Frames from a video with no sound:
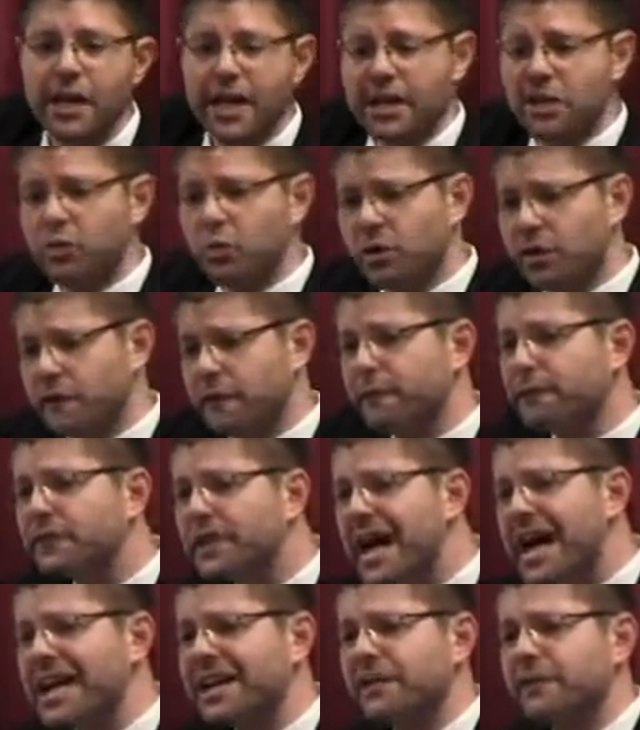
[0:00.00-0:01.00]
in order to
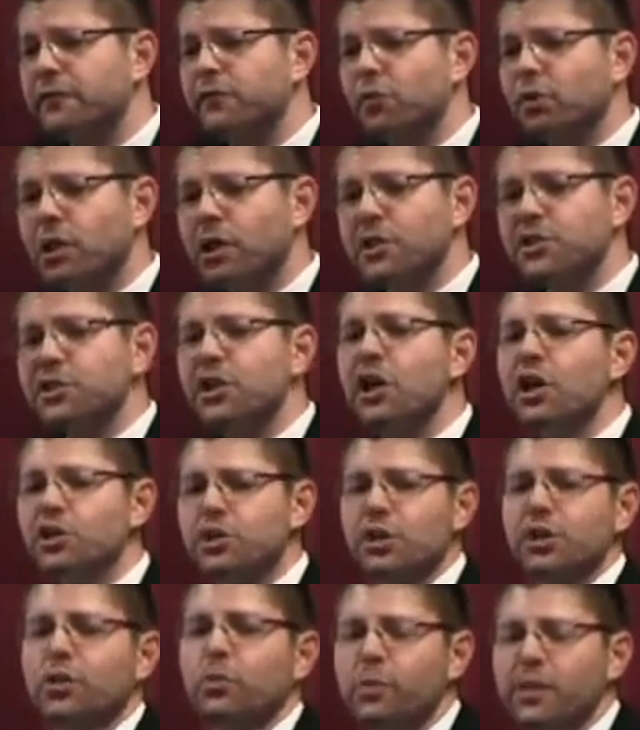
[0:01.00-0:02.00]
flag it for us
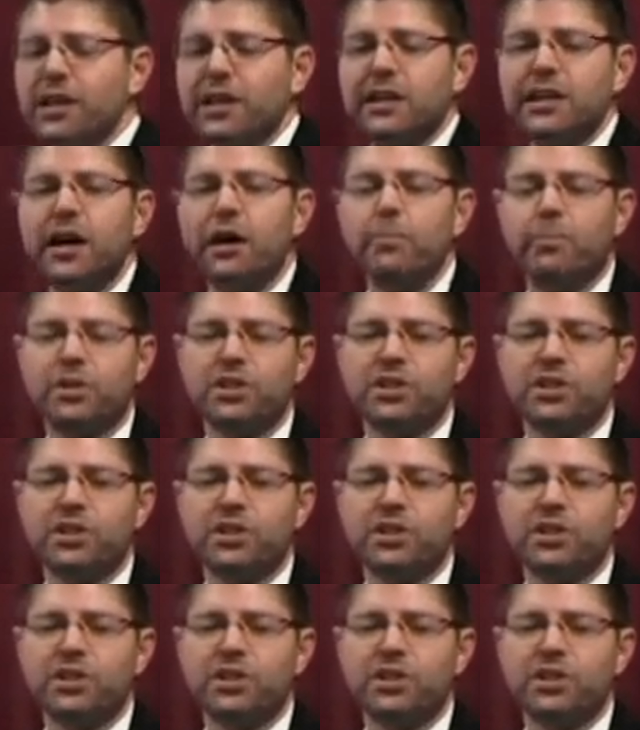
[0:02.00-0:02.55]
so that we can help